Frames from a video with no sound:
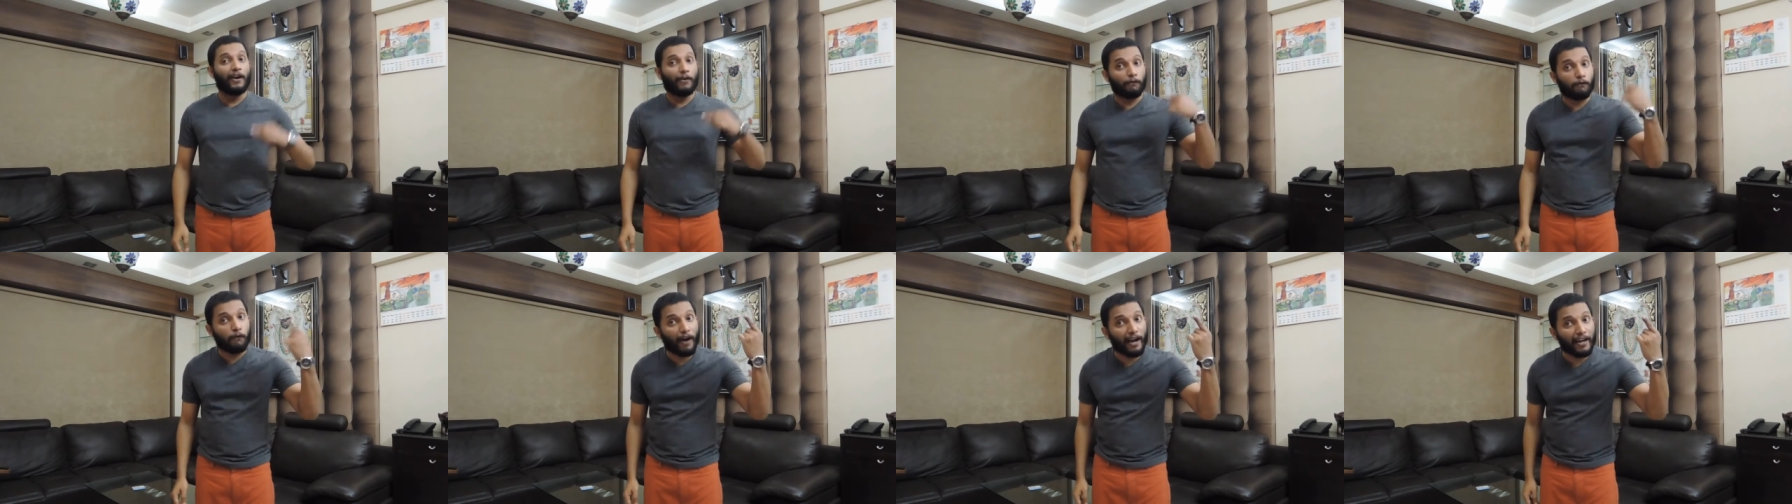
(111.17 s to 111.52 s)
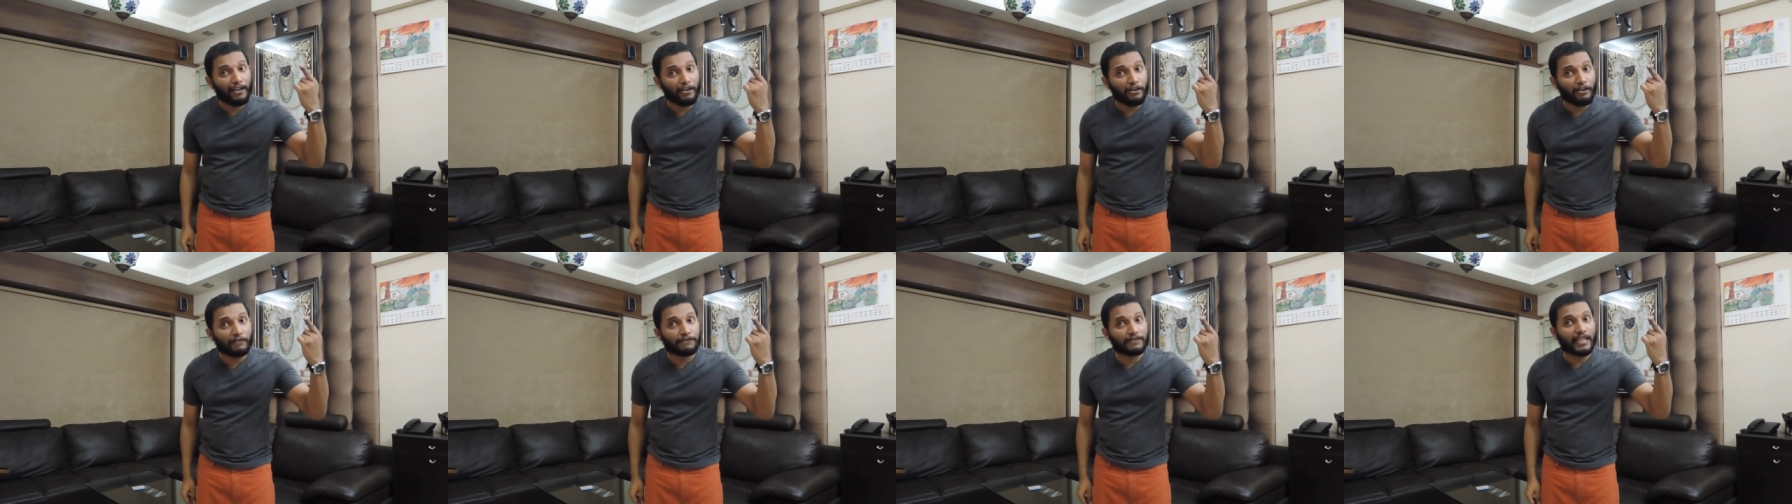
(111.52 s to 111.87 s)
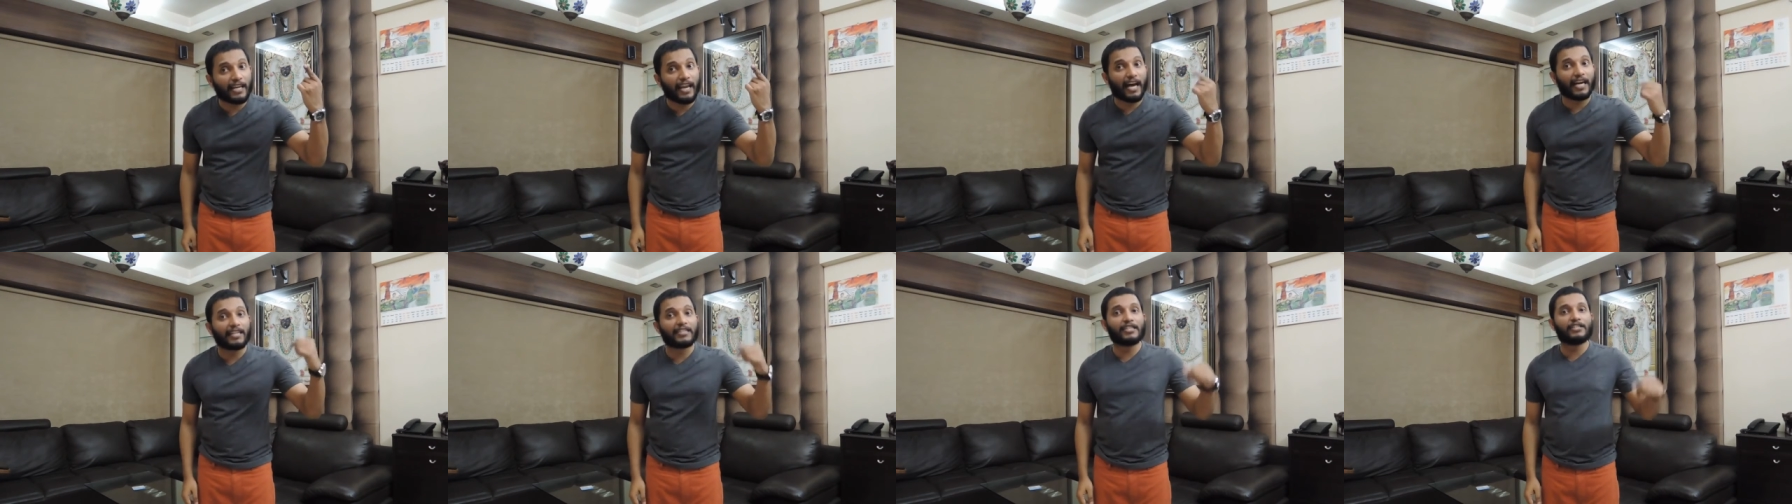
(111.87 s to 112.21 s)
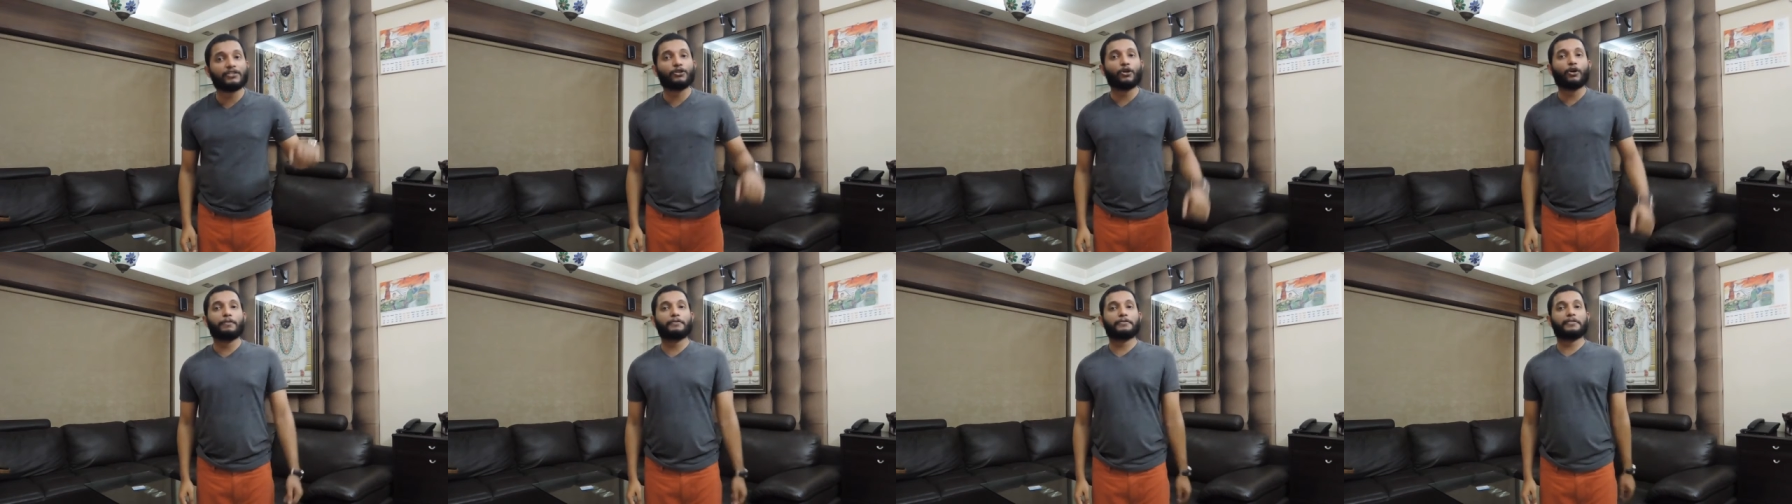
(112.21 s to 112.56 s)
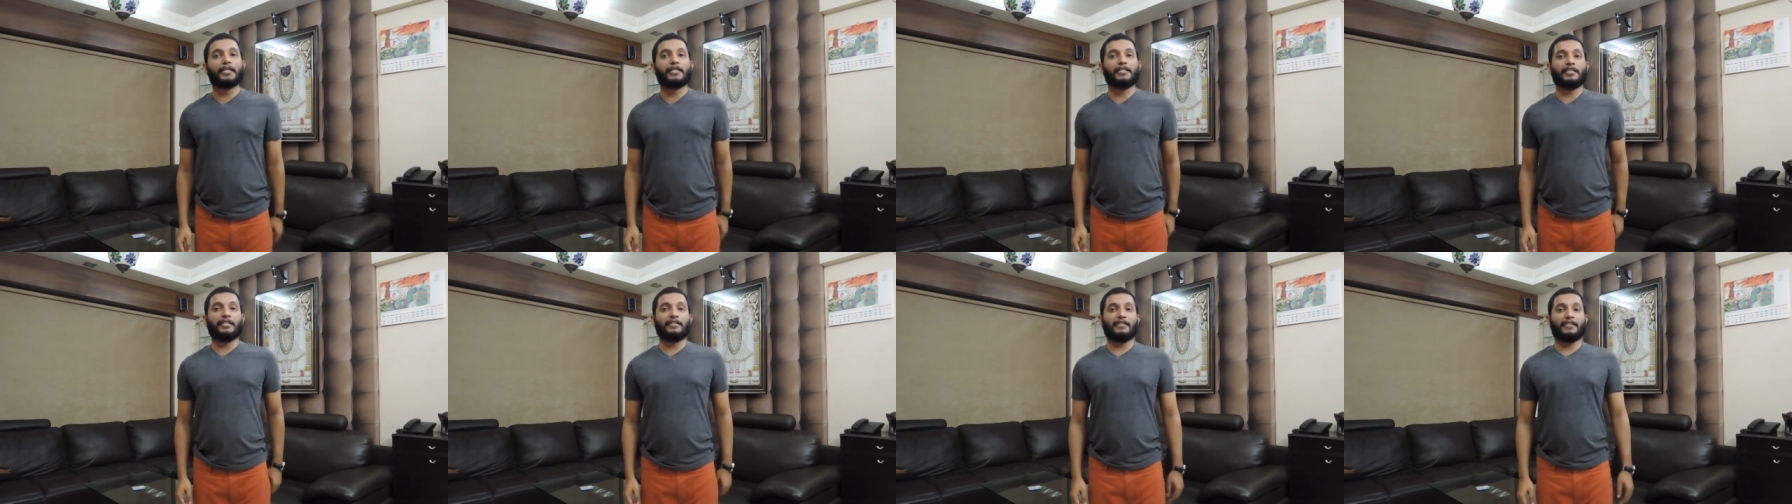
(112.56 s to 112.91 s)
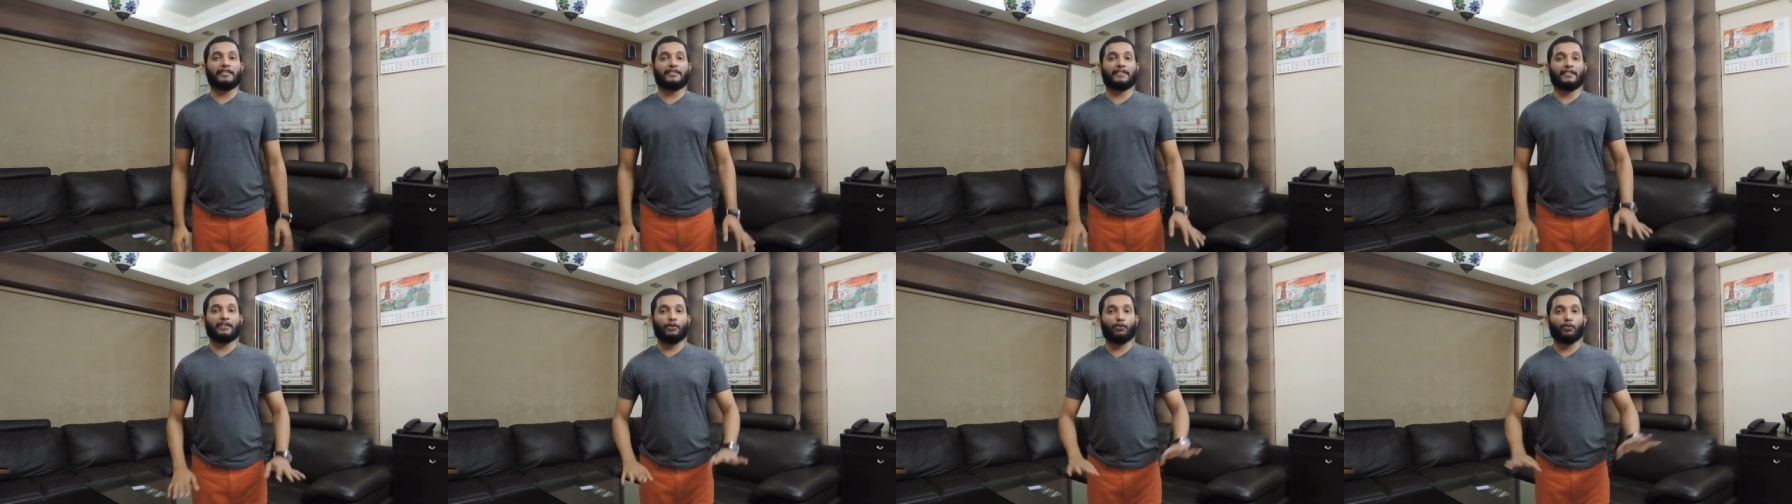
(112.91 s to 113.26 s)
one of the largest job search
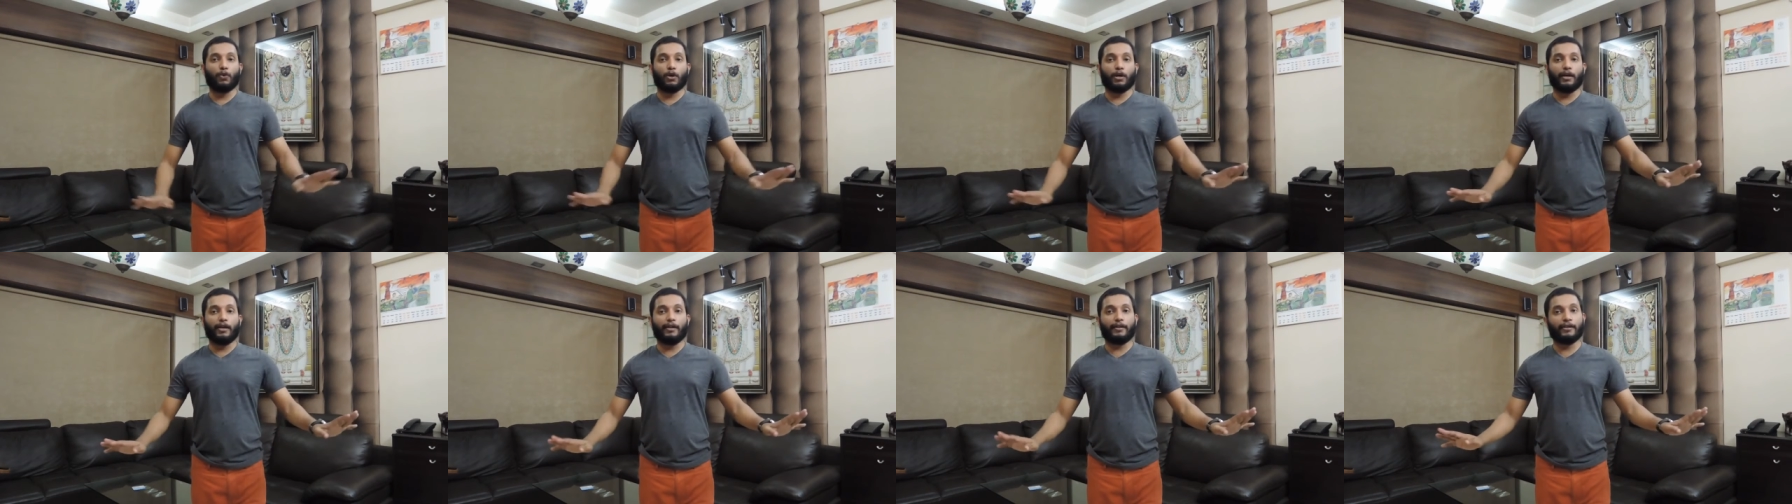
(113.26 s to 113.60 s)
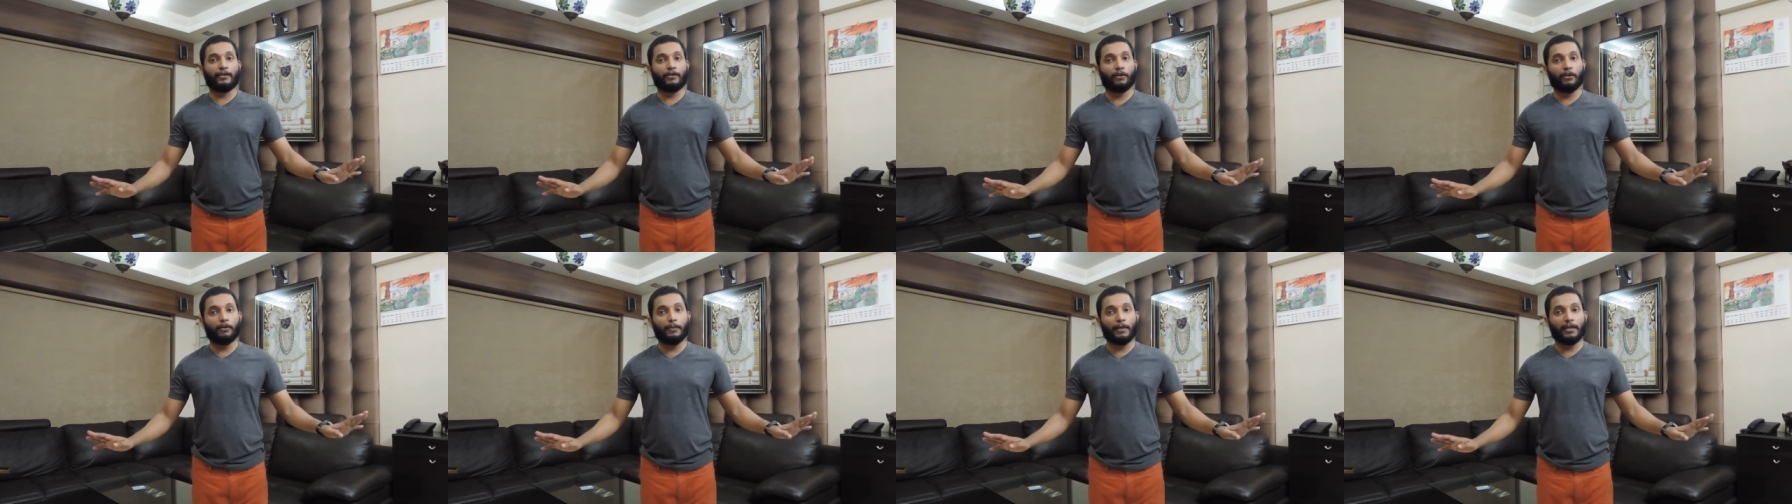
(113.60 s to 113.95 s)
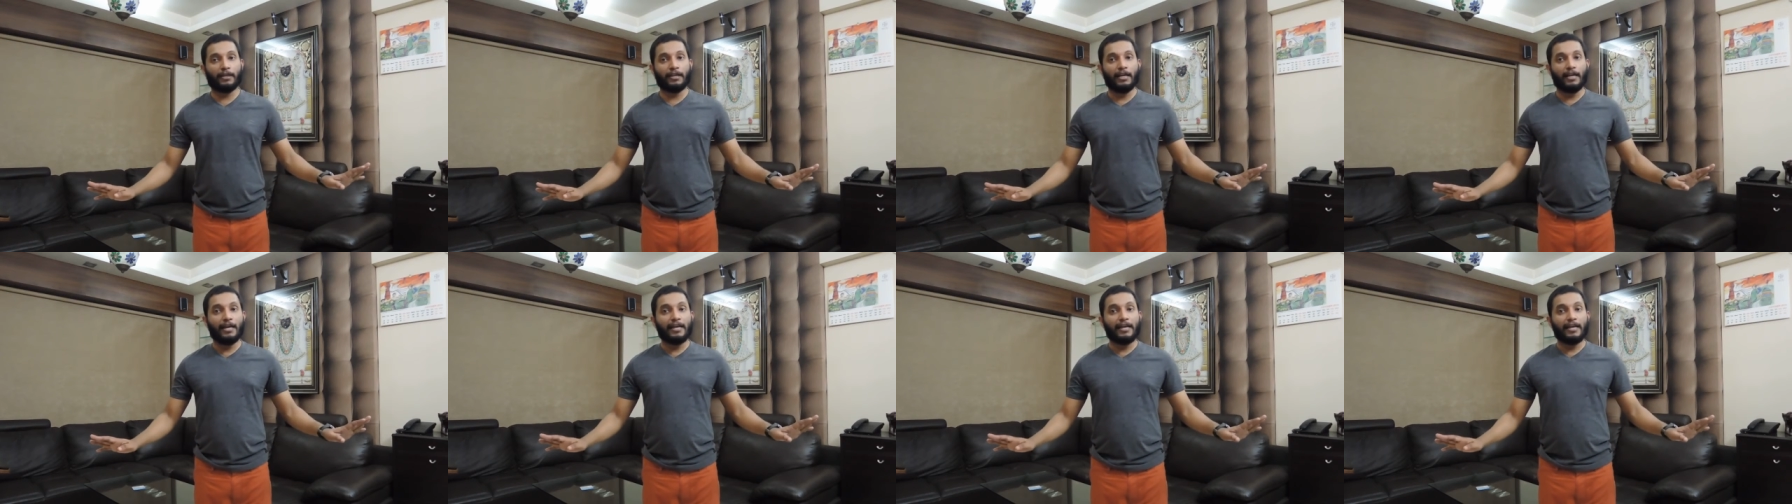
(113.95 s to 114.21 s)
engines in the world and all, but